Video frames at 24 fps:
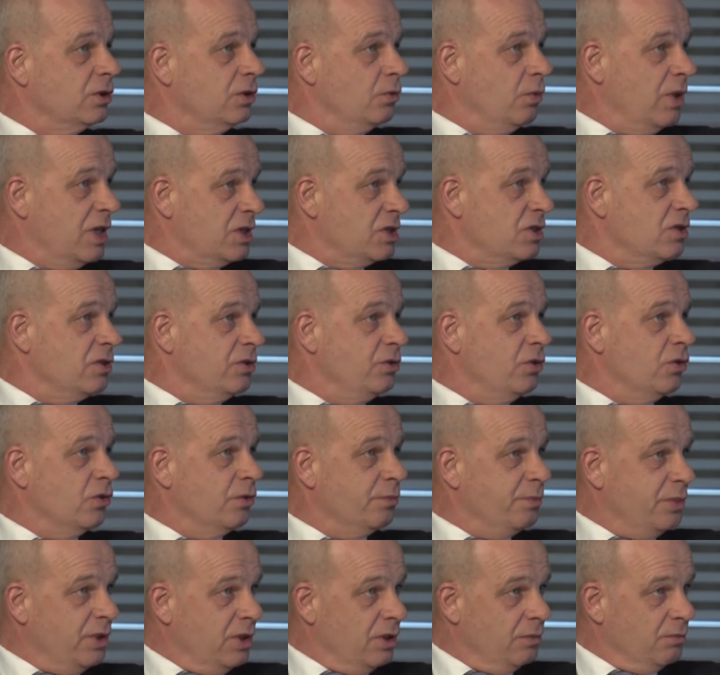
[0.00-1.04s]
the Western
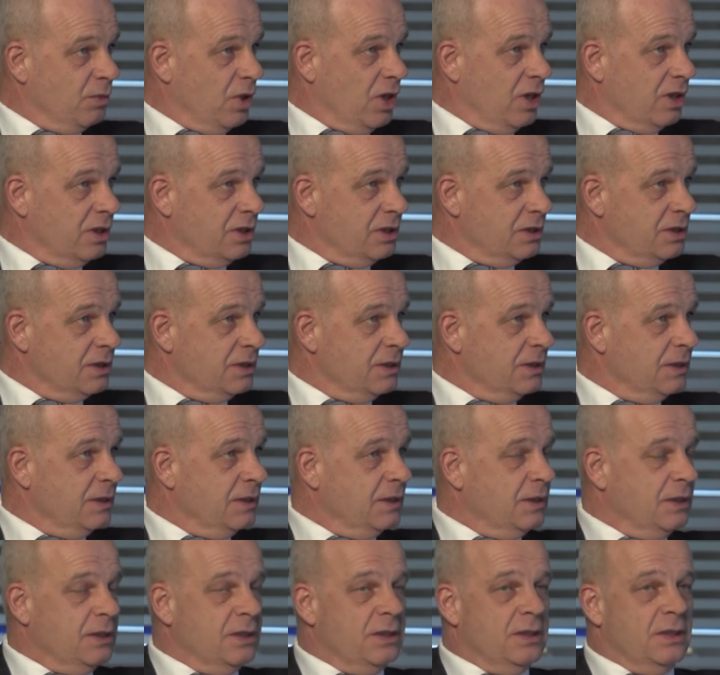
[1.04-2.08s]
European market.
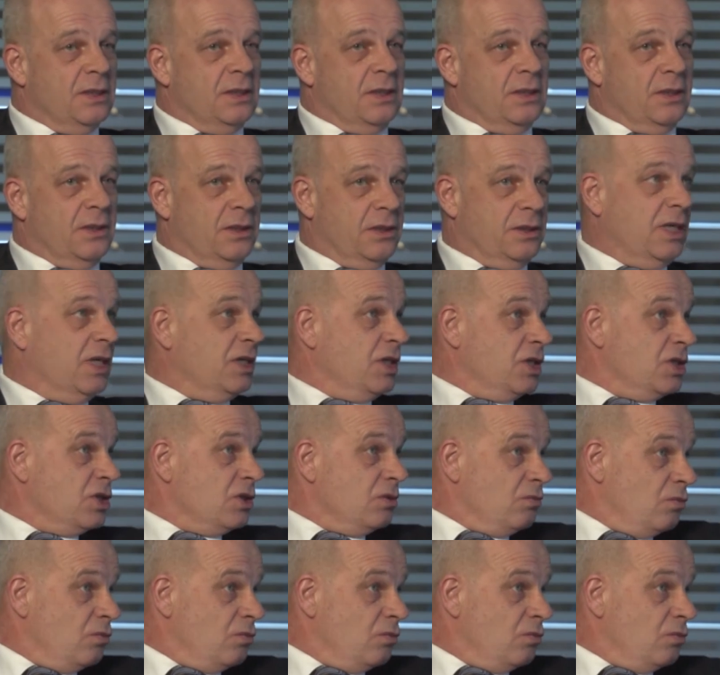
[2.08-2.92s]
That is